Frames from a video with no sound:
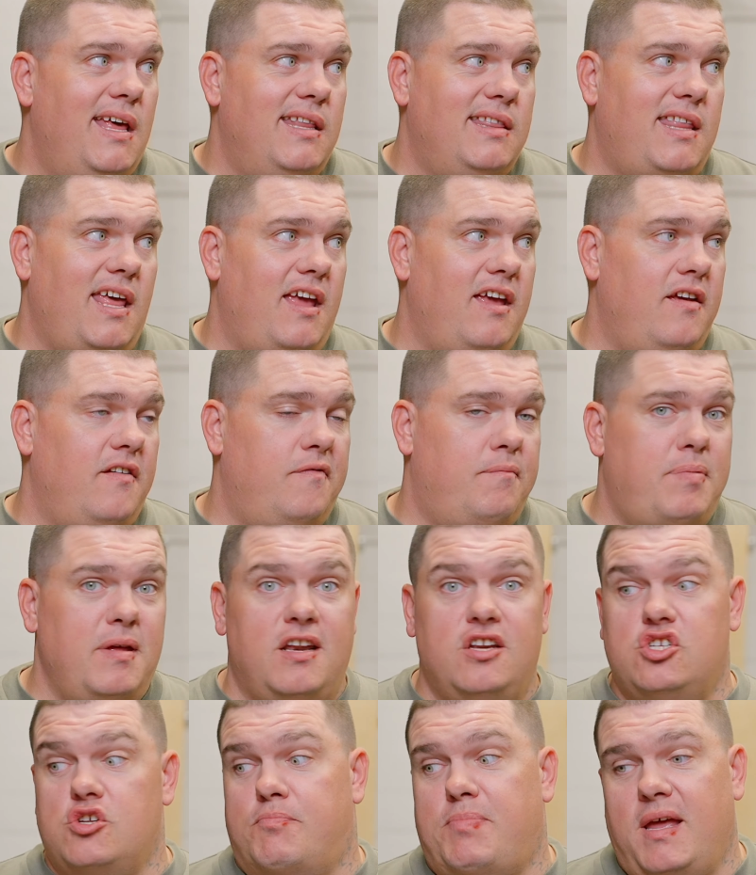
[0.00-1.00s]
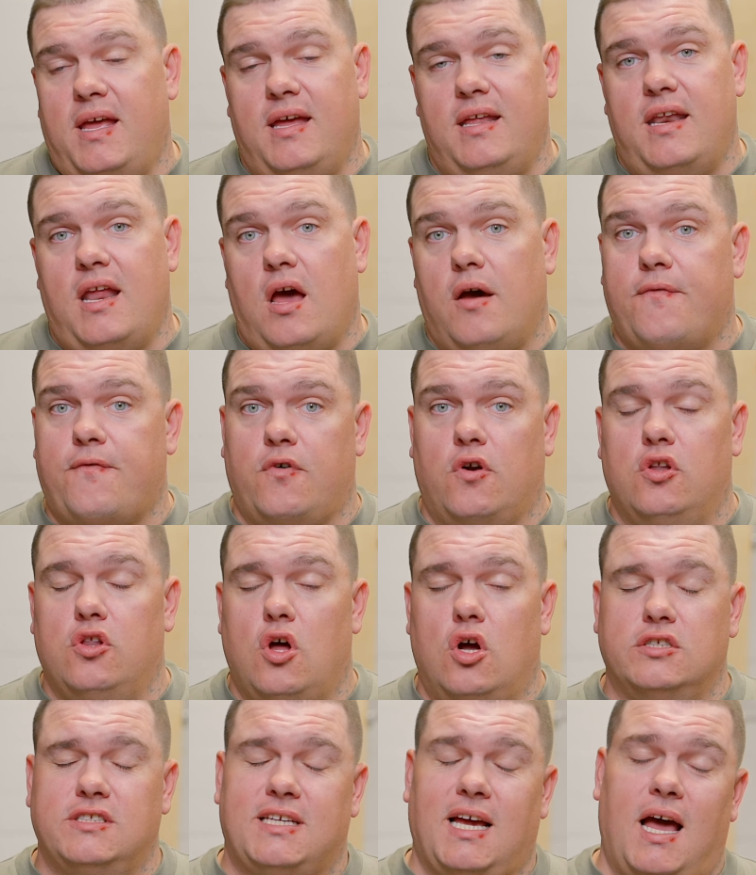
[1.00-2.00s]
They've been in Japan now for a
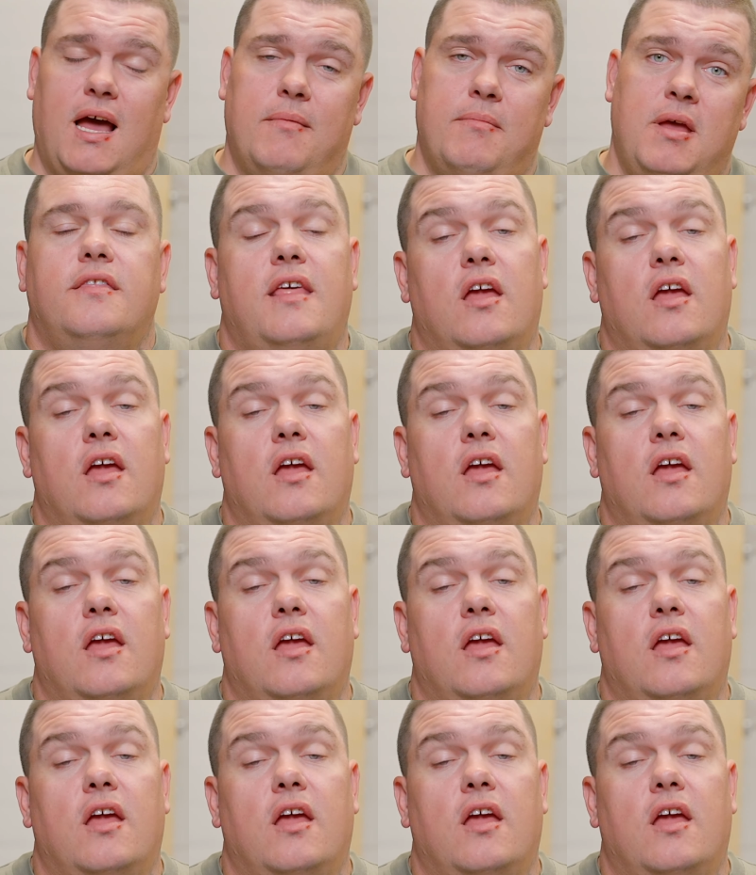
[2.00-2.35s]
long time.